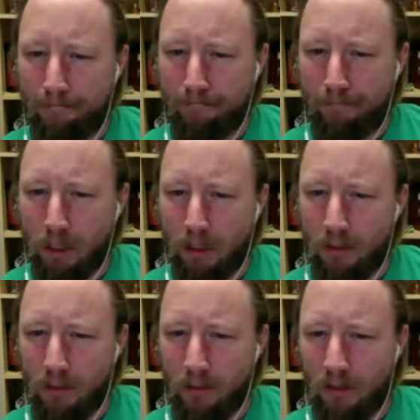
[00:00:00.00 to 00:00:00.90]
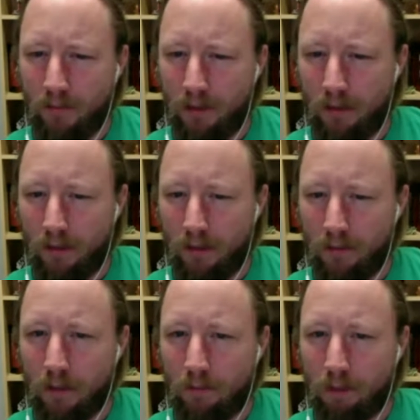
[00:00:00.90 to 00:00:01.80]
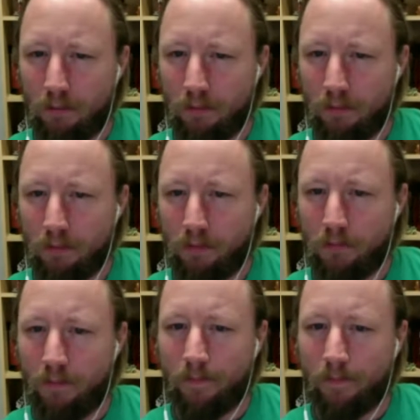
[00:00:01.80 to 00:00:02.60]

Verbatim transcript: what else do we have here? Bum, bum, bum.